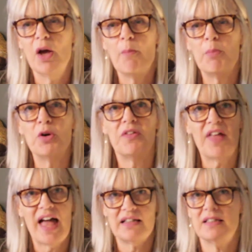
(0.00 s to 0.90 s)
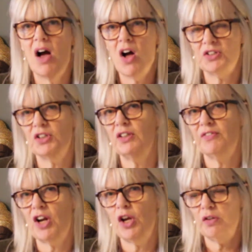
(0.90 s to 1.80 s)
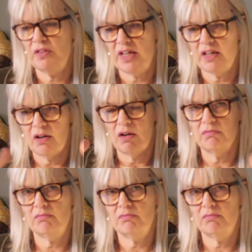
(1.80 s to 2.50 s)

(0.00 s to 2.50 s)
Put that article of clothing,